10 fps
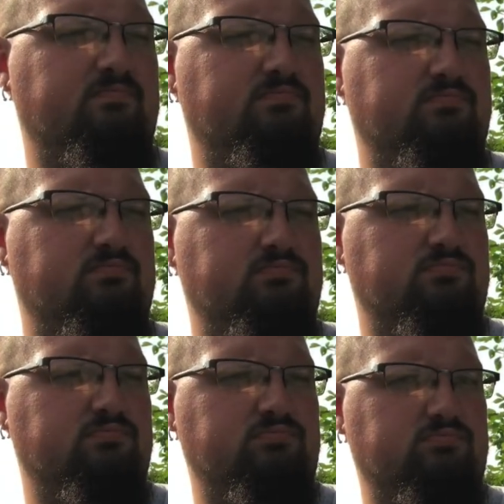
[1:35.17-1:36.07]

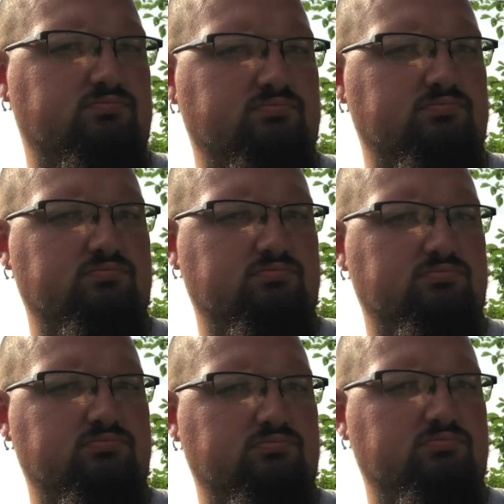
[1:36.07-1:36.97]

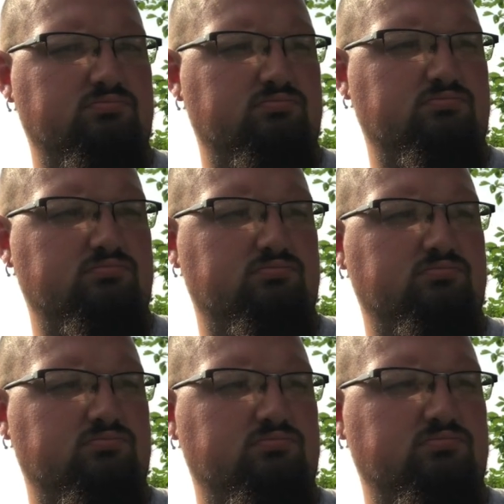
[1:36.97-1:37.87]

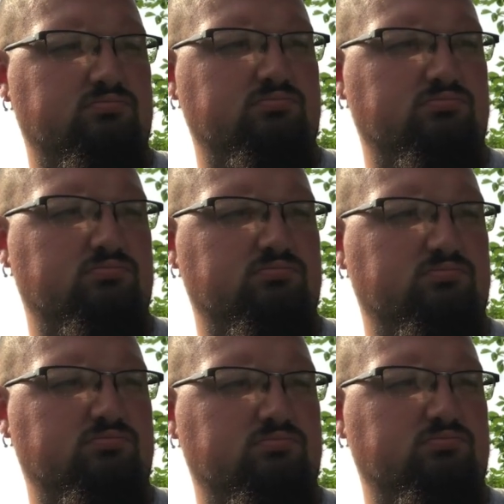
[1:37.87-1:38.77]

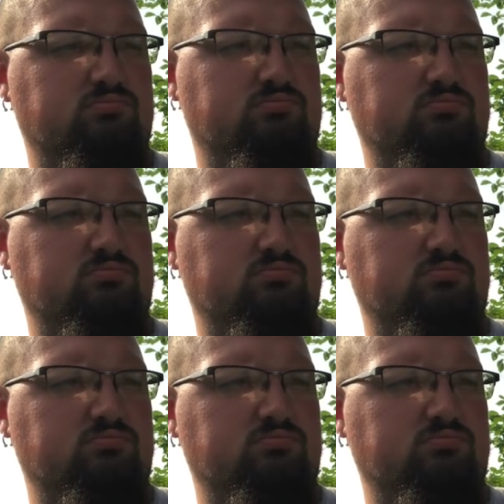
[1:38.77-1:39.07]
No one is speaking in this clip.